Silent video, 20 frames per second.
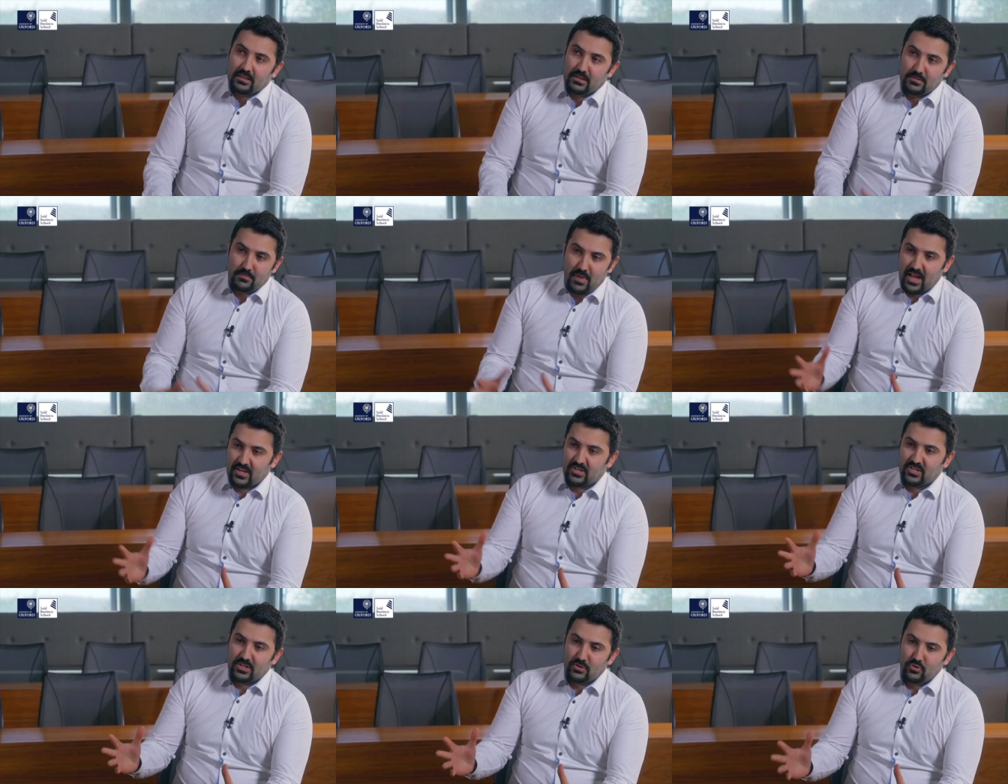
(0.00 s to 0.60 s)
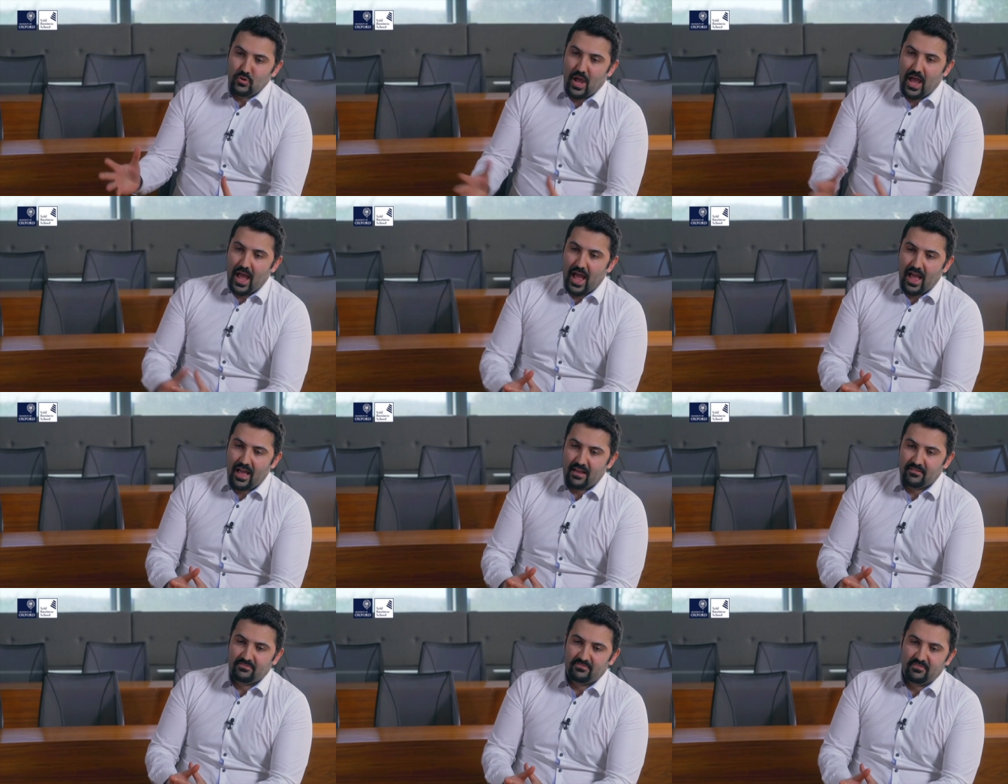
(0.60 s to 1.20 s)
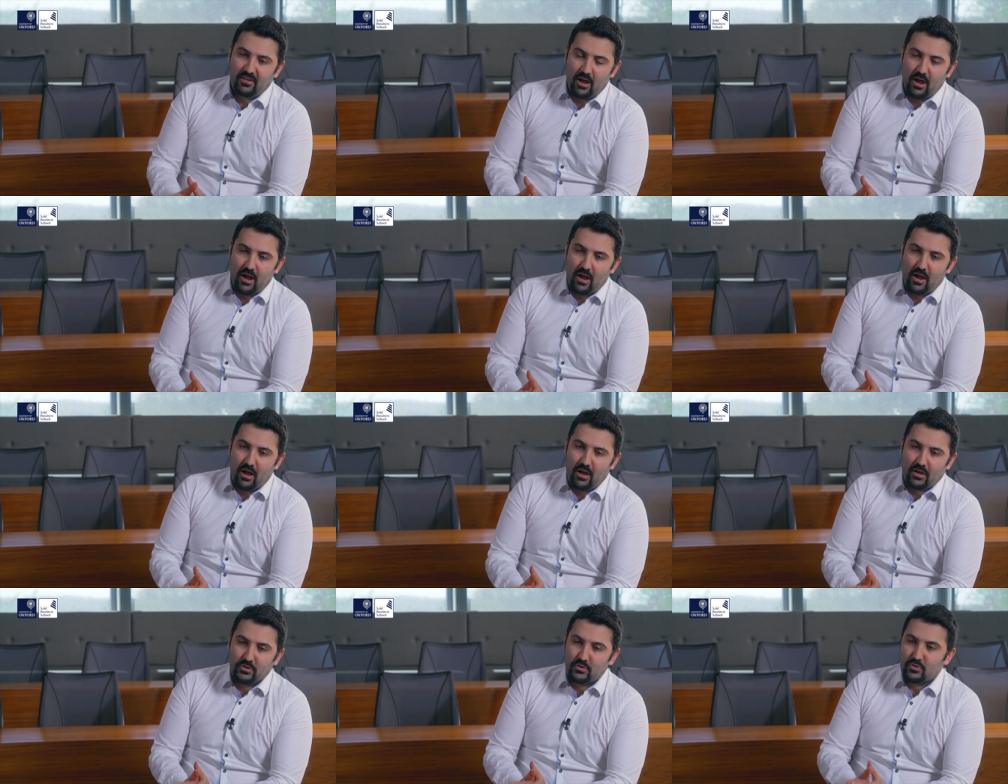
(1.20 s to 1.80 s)
Imagine you have,
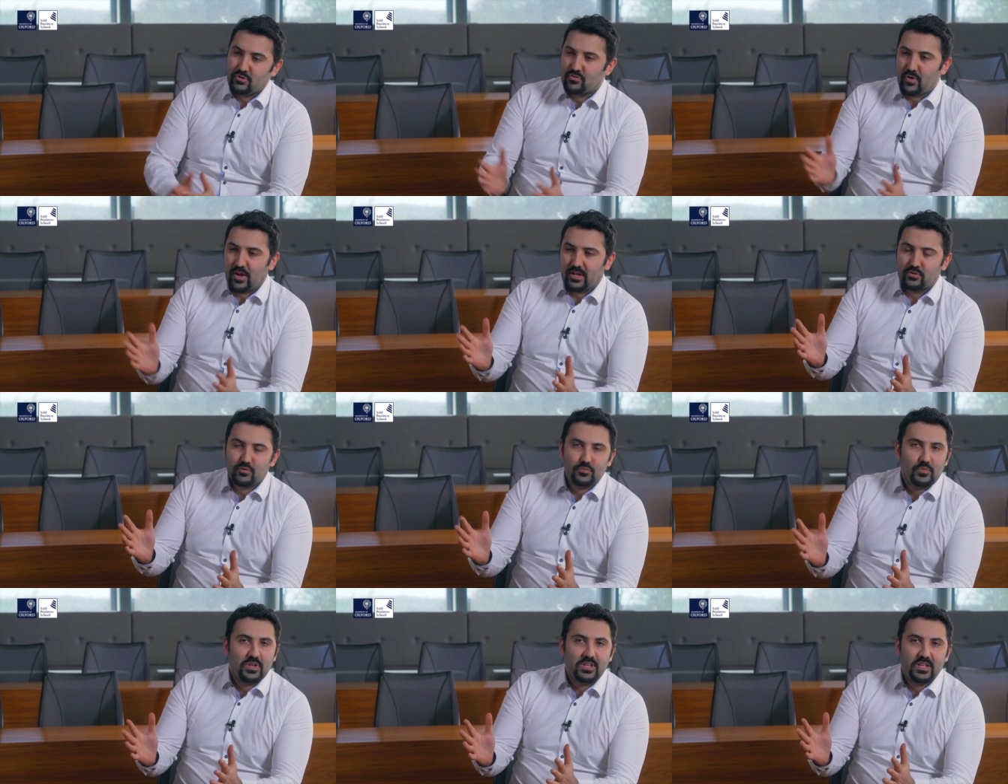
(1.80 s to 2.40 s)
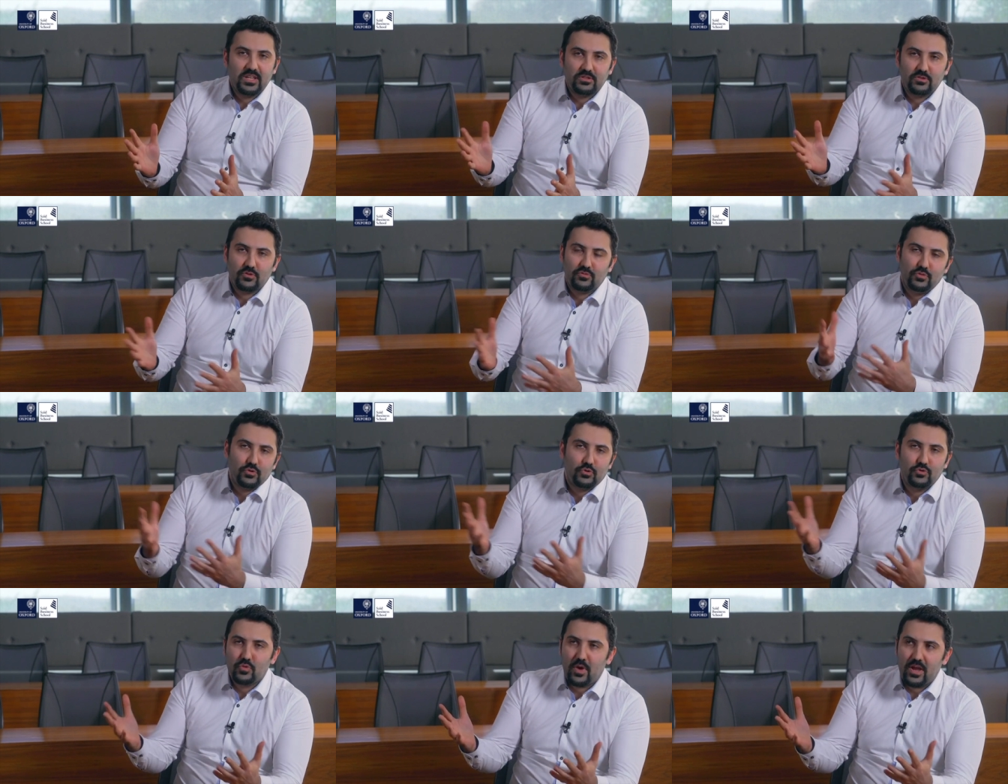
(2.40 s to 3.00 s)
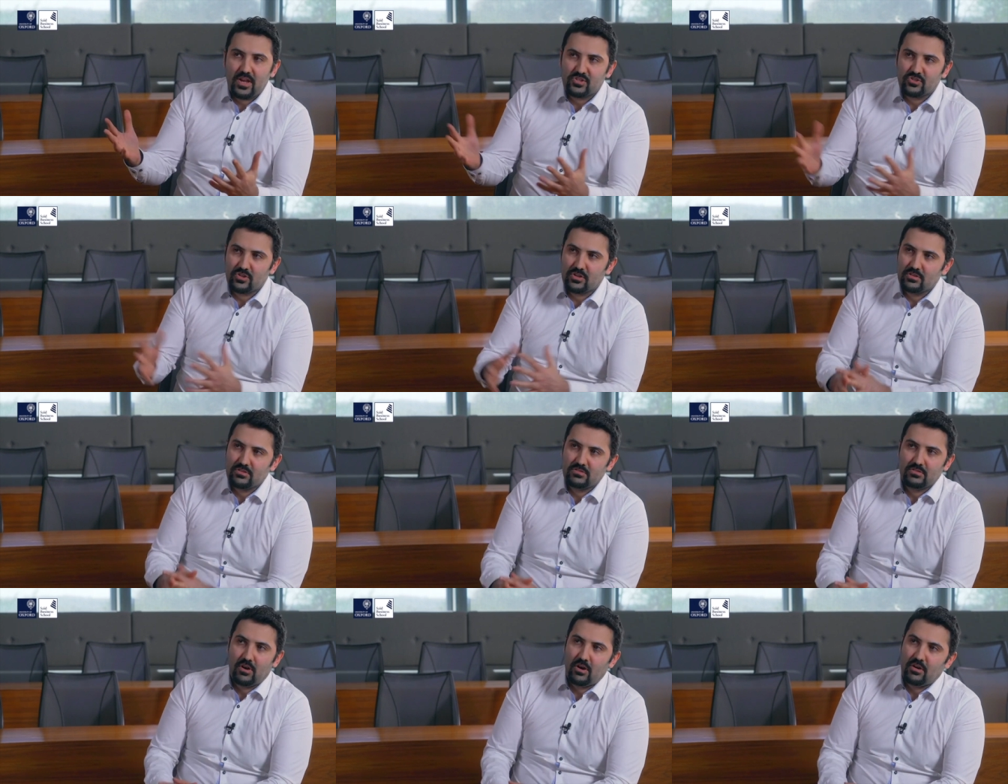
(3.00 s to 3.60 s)
uh, you're trying to predict the
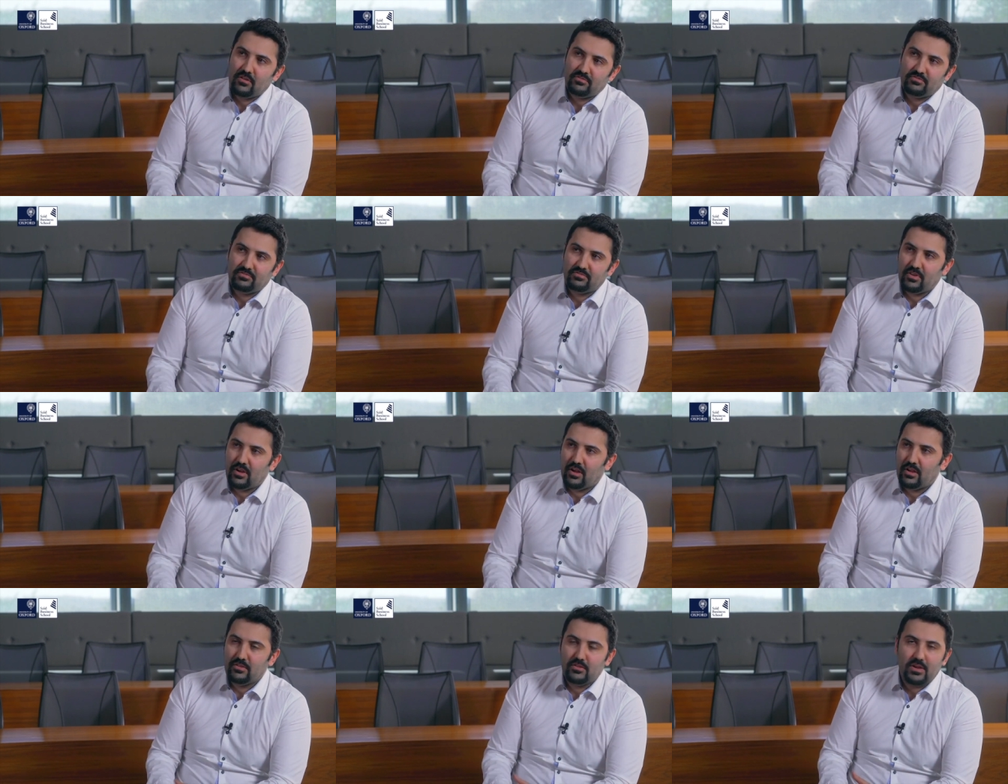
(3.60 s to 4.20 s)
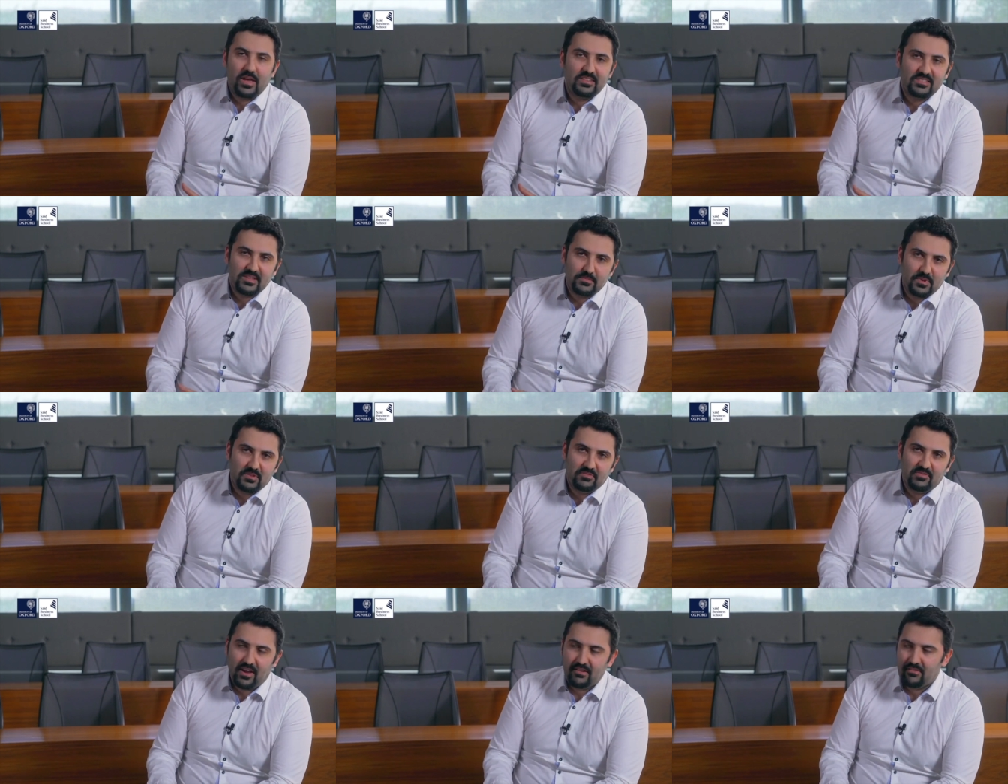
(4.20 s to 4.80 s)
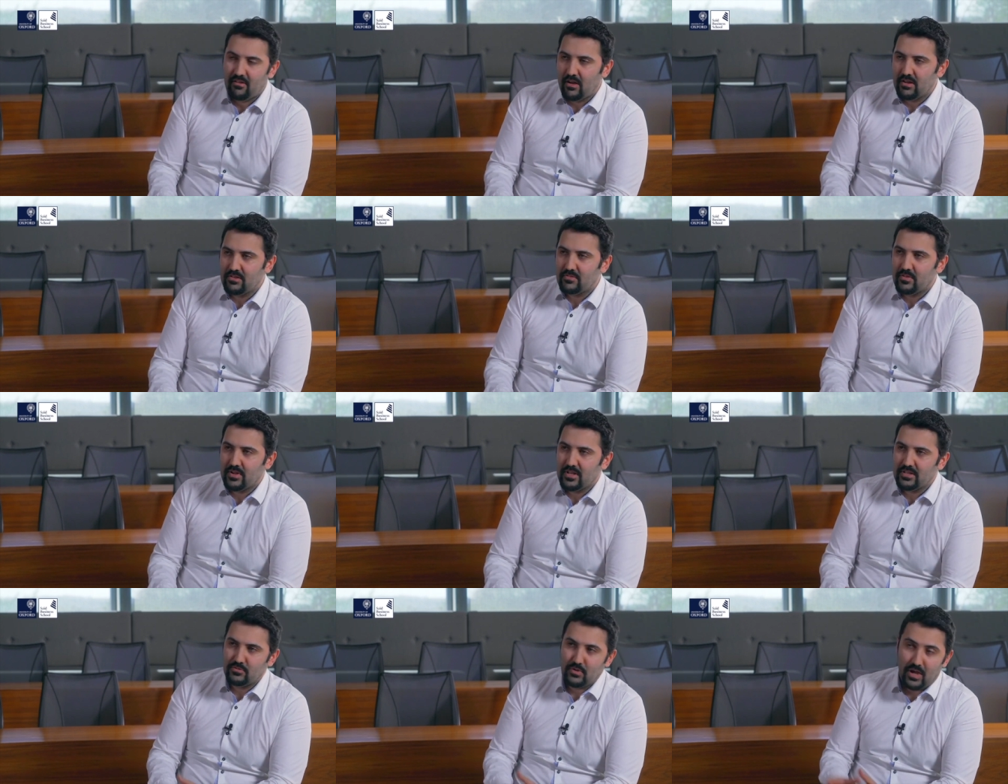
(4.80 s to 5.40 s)
fluctuation of uh, the S&P
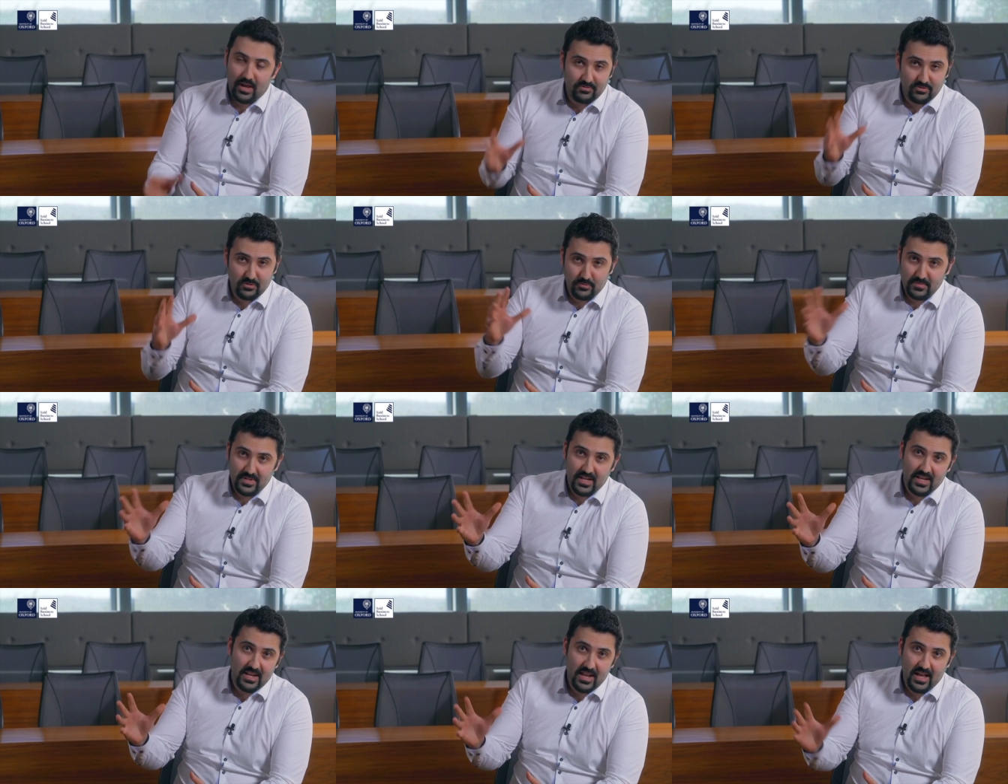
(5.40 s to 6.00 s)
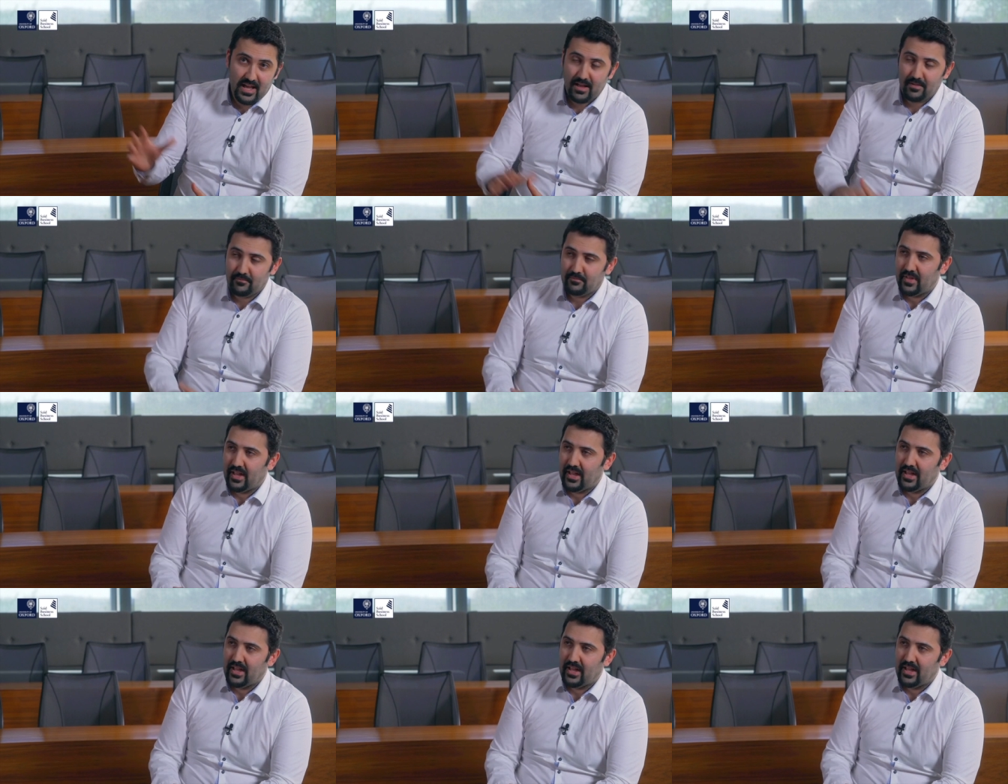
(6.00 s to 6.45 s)
500, you have some data,